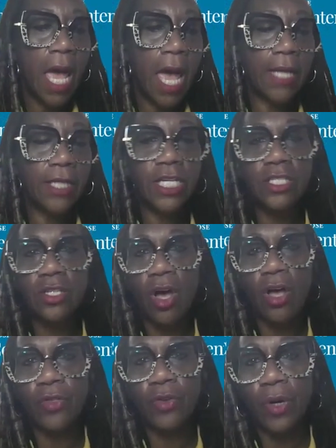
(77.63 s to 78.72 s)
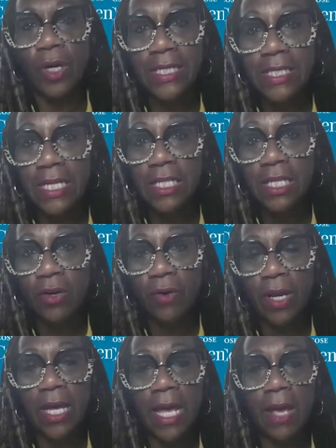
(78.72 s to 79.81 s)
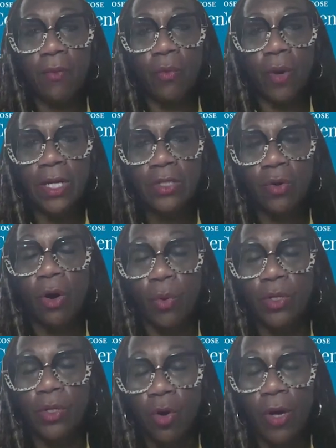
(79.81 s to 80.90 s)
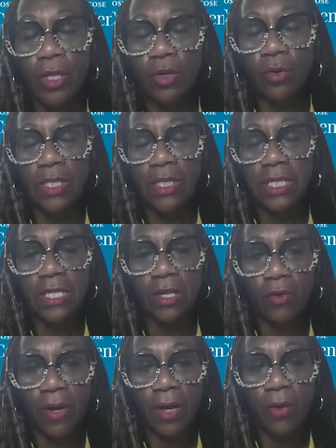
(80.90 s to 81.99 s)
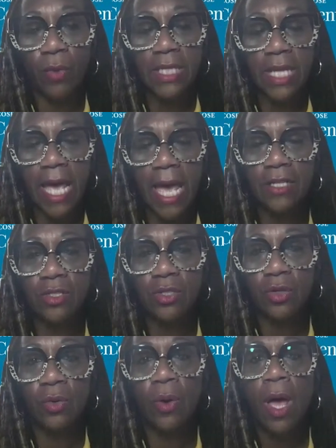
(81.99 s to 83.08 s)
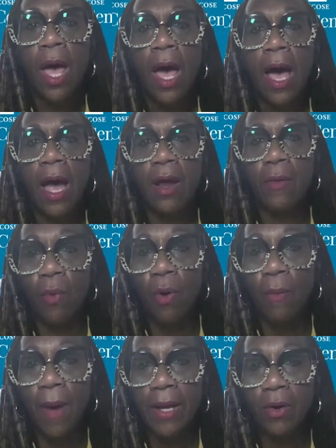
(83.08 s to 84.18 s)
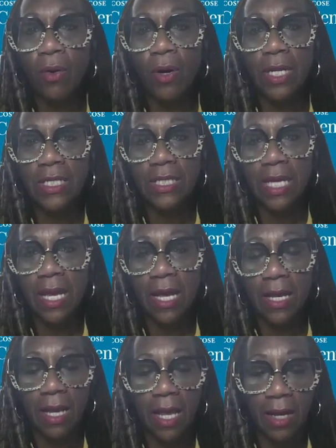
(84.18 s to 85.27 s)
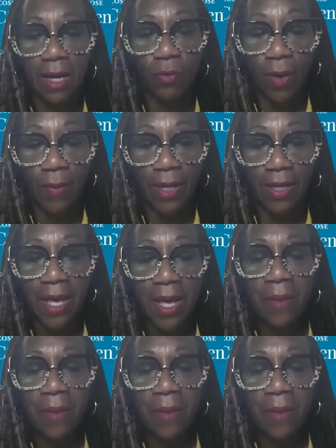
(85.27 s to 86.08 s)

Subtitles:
had just gone through a consent decree were going through a consent decree in which they had to hire more minorities and women,